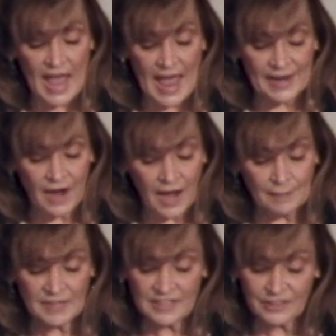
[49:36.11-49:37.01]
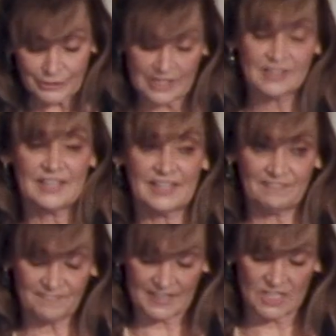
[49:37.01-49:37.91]
And I'm not going to
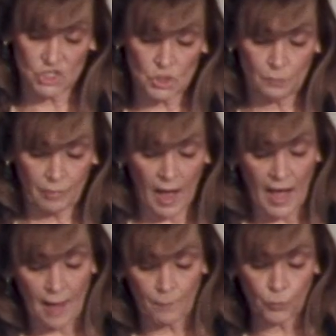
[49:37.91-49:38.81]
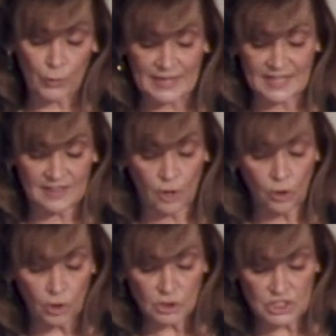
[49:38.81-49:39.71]
finish um, reading the
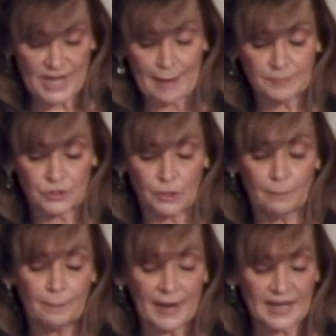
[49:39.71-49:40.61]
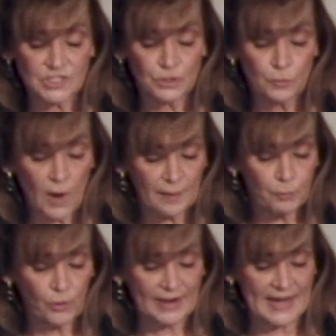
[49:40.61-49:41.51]
whole chapter, but I do want to
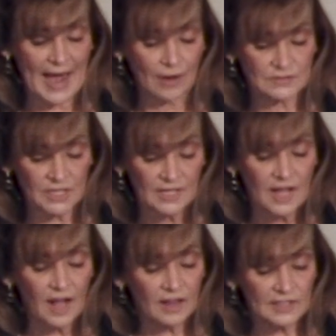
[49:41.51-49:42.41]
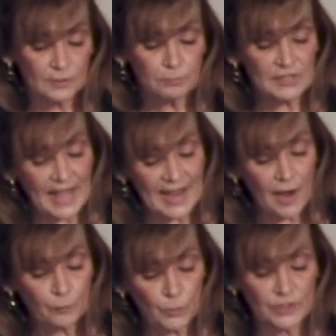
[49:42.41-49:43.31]
point out a little play
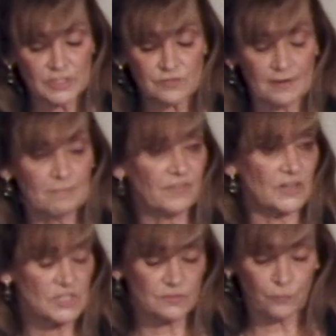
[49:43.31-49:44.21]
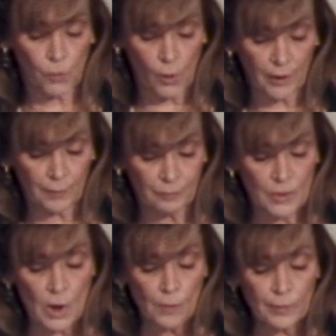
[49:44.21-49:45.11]
on words from verse 4.
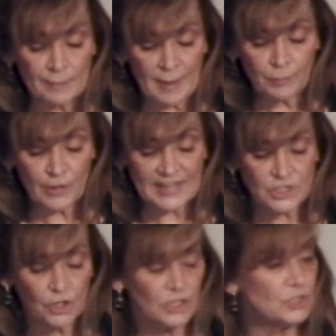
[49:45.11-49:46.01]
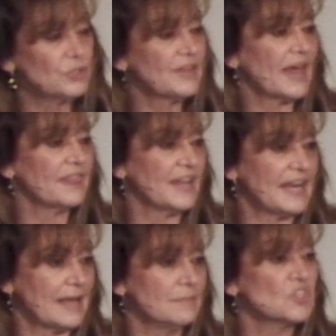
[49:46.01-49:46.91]
Remember, I told you that the
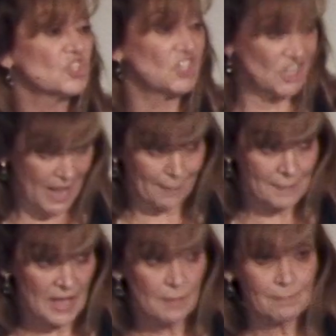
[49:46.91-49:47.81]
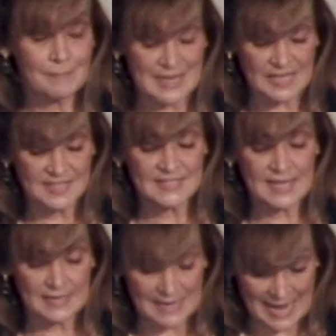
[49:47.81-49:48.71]
name Shem means
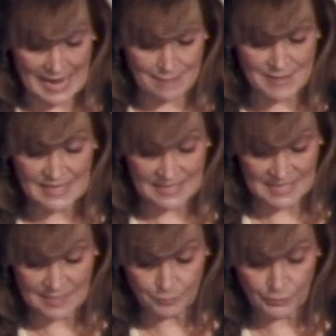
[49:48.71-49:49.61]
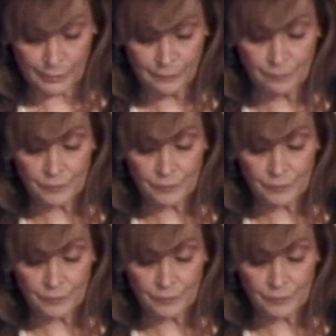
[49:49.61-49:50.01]
name in Hebrew?